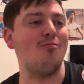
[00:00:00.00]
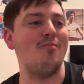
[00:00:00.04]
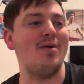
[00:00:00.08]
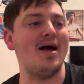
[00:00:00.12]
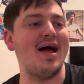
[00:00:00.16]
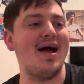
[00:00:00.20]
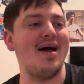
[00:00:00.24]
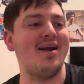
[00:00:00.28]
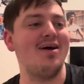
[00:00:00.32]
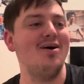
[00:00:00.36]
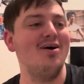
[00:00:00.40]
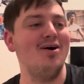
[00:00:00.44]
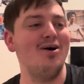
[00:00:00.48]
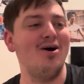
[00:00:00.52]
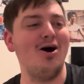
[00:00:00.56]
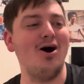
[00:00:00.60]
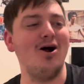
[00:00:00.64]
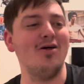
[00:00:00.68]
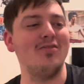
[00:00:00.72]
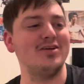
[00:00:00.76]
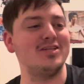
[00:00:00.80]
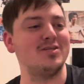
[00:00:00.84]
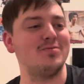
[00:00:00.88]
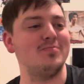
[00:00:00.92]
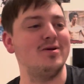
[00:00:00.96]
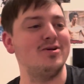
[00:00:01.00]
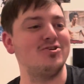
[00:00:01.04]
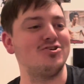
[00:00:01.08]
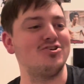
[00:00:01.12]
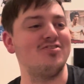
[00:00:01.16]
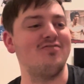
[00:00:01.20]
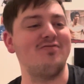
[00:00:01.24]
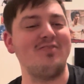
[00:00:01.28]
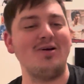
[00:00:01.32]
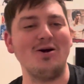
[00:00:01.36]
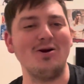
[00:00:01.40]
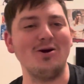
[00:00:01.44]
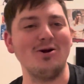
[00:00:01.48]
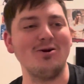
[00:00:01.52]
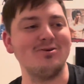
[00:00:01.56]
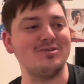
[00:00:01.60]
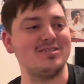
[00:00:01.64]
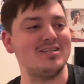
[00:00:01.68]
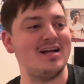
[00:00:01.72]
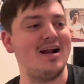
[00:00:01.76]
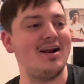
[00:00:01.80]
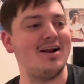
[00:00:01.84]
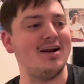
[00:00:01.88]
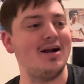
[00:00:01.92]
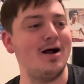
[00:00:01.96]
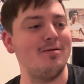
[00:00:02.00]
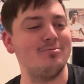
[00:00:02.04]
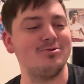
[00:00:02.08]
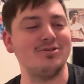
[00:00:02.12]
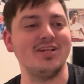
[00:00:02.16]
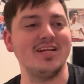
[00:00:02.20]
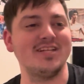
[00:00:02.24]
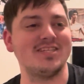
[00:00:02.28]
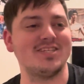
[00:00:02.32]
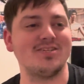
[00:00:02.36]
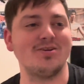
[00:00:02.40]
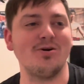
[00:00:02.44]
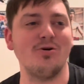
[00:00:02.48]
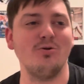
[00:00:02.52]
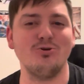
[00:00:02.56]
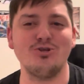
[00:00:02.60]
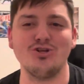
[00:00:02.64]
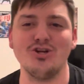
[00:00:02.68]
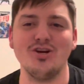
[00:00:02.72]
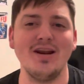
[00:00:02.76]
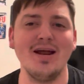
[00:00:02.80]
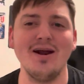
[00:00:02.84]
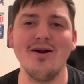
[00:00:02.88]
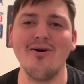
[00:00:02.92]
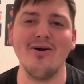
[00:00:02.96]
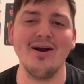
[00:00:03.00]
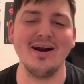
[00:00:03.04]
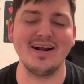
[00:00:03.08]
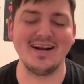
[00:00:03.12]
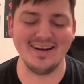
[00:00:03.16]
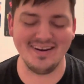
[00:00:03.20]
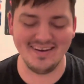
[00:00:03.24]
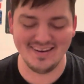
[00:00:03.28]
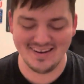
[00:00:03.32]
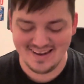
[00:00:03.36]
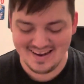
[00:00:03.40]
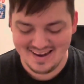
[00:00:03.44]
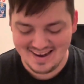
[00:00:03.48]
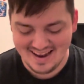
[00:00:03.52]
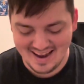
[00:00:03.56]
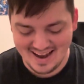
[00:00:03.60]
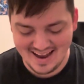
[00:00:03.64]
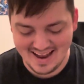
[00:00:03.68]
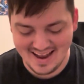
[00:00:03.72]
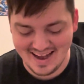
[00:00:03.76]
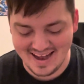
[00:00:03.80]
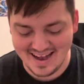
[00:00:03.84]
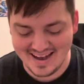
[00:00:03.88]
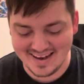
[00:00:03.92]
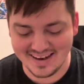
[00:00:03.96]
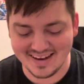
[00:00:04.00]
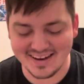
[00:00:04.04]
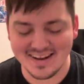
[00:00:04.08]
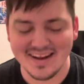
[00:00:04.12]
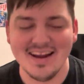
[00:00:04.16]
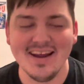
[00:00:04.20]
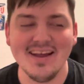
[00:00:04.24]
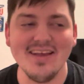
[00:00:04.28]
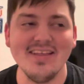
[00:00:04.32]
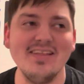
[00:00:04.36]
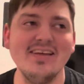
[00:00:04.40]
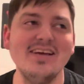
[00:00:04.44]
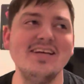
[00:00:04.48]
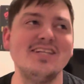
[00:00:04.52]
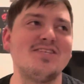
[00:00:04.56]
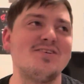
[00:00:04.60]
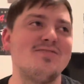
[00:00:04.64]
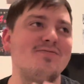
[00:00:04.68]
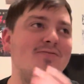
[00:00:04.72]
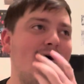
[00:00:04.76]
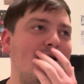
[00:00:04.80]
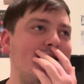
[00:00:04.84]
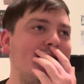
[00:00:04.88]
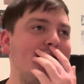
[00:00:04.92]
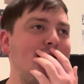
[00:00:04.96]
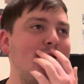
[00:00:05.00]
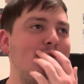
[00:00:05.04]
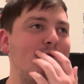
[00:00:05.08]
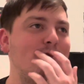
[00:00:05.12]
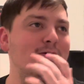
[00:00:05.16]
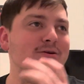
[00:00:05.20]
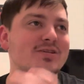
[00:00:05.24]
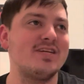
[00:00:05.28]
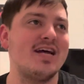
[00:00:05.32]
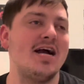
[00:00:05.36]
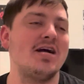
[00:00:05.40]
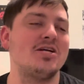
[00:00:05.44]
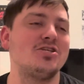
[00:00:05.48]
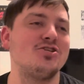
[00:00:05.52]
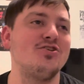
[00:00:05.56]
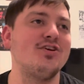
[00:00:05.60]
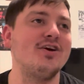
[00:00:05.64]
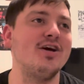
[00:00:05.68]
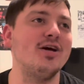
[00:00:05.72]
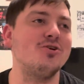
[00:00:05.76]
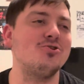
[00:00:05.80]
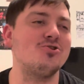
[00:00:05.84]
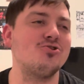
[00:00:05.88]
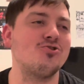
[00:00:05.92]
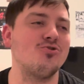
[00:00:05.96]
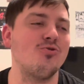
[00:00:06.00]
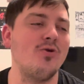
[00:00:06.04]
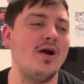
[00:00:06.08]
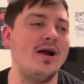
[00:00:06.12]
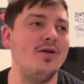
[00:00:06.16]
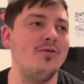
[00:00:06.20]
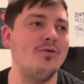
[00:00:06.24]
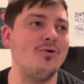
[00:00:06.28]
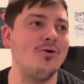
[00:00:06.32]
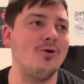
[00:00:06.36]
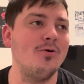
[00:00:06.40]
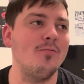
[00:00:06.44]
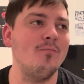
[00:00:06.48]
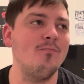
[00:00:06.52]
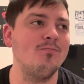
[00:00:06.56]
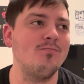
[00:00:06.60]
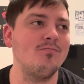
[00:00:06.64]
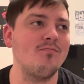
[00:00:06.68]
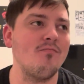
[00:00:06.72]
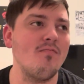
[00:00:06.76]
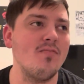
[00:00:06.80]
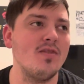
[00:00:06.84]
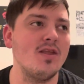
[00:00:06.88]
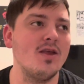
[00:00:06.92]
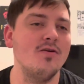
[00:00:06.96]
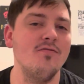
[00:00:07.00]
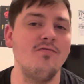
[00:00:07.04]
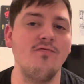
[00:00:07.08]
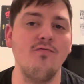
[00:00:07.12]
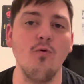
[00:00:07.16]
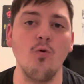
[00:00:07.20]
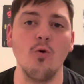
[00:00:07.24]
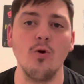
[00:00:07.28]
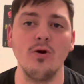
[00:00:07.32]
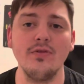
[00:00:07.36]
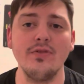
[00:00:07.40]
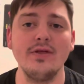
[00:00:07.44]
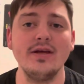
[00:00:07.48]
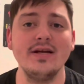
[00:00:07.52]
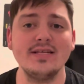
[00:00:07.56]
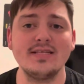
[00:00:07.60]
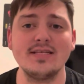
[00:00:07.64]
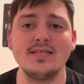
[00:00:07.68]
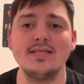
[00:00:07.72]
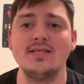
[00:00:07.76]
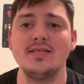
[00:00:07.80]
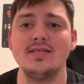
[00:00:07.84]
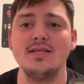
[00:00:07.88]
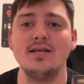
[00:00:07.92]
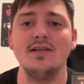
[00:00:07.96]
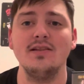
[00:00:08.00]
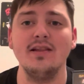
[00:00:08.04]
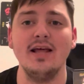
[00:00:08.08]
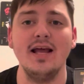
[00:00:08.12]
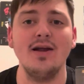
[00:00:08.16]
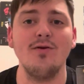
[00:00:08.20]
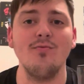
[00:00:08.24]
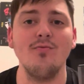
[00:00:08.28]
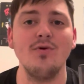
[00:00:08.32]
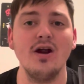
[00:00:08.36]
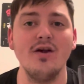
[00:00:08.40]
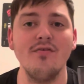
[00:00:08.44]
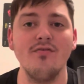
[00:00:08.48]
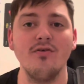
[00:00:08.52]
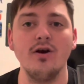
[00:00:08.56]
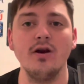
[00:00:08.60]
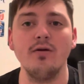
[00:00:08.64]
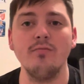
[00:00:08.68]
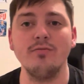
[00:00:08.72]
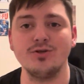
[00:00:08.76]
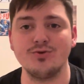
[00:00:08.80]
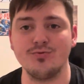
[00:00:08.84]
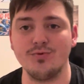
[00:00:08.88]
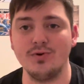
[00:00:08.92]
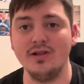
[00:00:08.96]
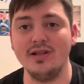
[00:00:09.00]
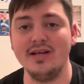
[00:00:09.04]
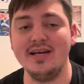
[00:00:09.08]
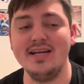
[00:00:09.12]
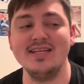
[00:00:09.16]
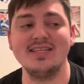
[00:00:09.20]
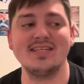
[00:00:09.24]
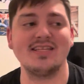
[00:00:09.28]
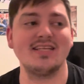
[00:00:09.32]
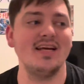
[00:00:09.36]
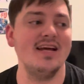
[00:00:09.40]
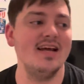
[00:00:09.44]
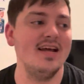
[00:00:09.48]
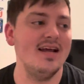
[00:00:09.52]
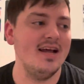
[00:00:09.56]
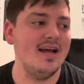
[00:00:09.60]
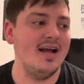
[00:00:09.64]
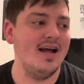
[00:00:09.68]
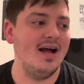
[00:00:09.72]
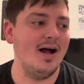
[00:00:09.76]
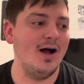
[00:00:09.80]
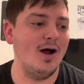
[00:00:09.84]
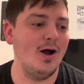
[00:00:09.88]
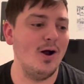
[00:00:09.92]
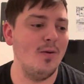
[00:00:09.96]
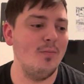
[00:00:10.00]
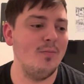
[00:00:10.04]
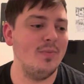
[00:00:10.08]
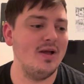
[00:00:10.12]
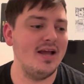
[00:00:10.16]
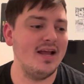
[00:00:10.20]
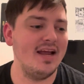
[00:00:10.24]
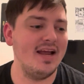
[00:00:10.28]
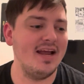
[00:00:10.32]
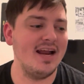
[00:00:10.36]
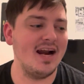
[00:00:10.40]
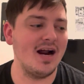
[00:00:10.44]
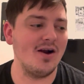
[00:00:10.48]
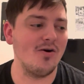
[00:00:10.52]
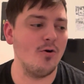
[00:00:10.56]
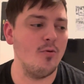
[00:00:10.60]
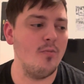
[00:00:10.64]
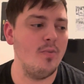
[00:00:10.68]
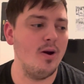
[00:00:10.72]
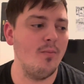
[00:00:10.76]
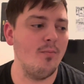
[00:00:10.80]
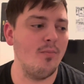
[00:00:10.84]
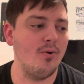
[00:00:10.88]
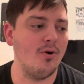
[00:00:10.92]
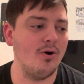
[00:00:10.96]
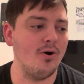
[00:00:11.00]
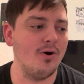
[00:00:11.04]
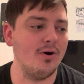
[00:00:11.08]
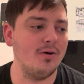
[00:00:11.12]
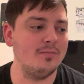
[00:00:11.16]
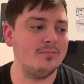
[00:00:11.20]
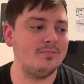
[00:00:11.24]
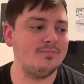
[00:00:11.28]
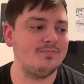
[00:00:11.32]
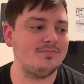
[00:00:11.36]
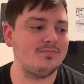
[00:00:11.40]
bad. On this mission, failure is not an option. That's so generic. I hate it. It's funny. There's actually a trailer for this, like whenever it was released, and I remember